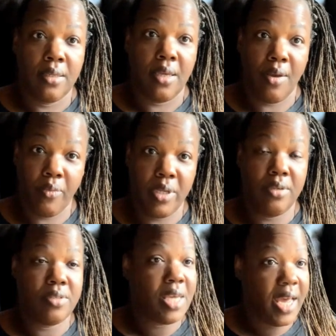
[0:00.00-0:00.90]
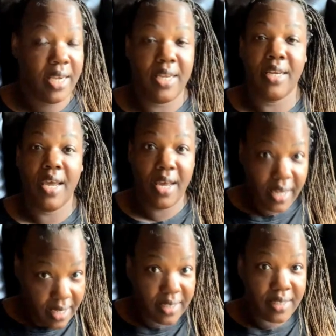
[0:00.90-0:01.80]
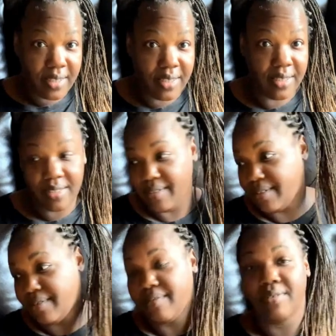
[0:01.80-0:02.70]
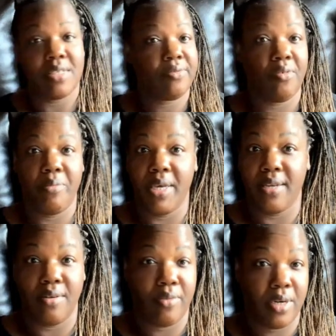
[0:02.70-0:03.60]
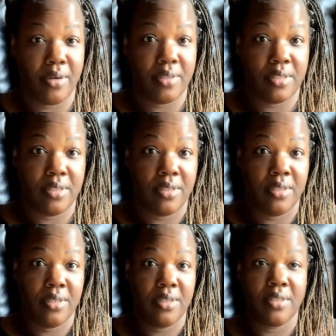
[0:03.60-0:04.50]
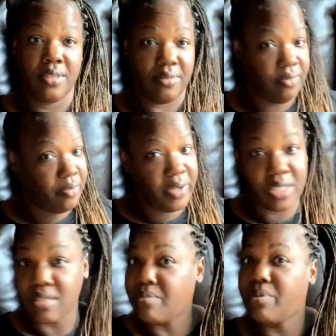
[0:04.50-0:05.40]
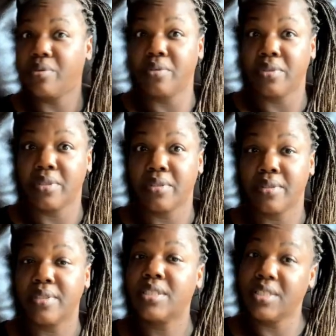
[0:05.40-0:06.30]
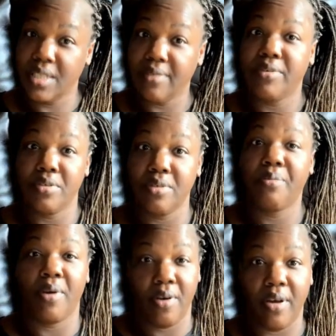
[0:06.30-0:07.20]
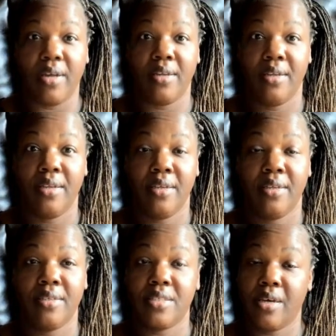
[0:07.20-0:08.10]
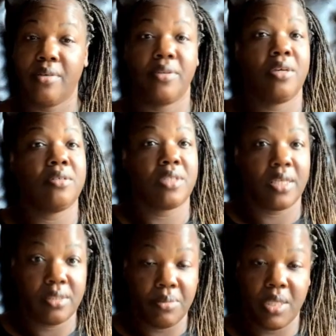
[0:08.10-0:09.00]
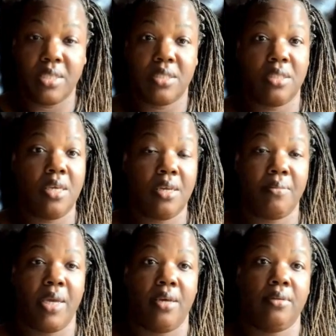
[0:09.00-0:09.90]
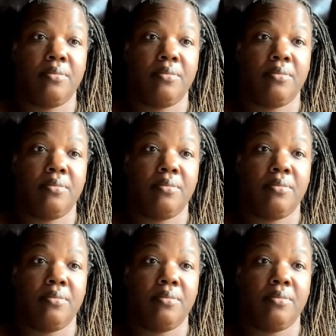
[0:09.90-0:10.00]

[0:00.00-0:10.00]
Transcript: And when you tie that knot, it's for better or worse, for rich or poor, to death do you part. So those are some things to think about.